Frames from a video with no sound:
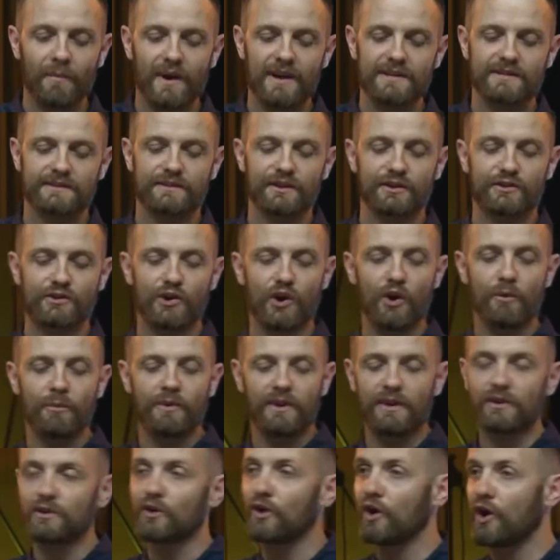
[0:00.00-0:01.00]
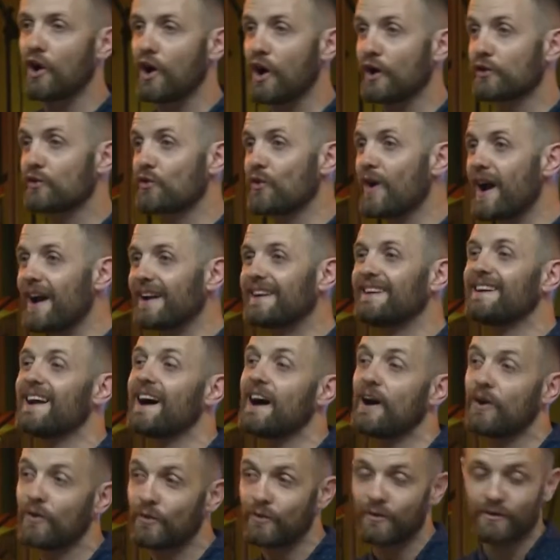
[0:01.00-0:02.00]
you must determine in your heart right
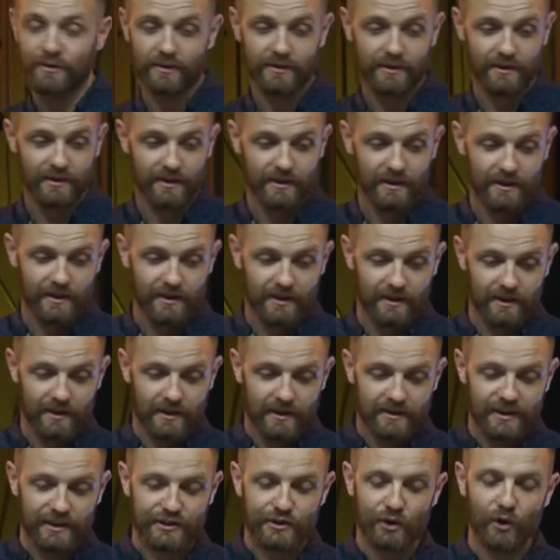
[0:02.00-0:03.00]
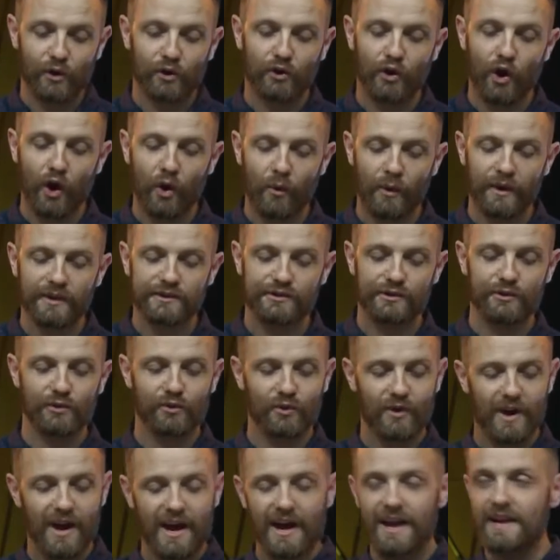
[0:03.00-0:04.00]
now that you're going
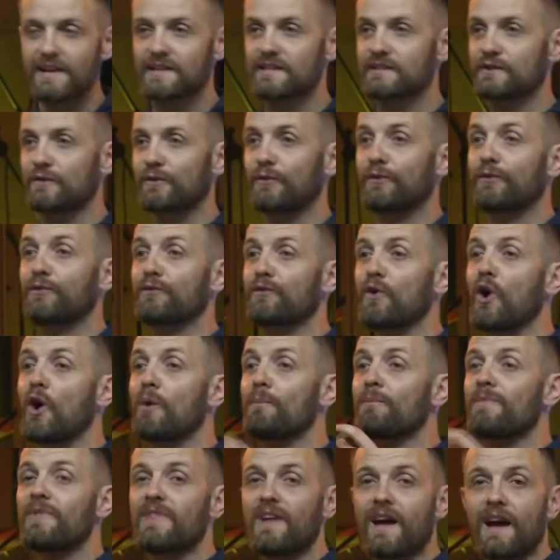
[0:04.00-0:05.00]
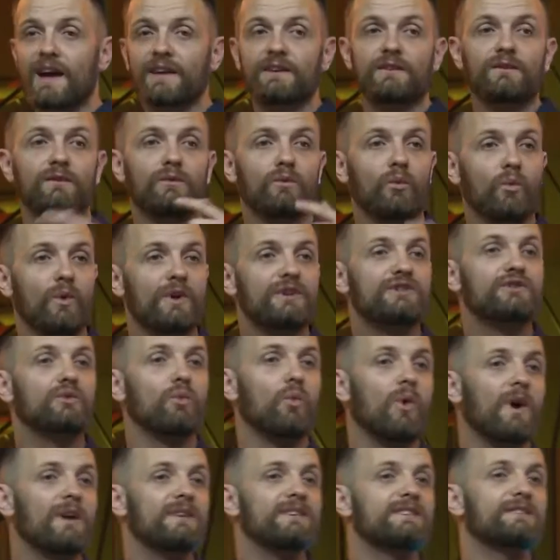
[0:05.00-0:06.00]
to rise from that
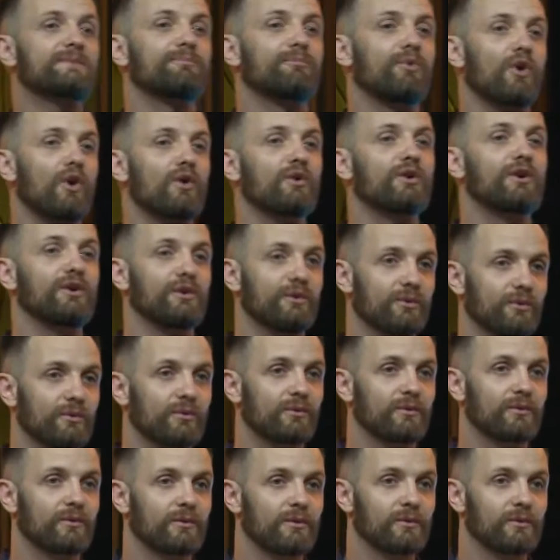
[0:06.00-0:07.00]
which once broke you.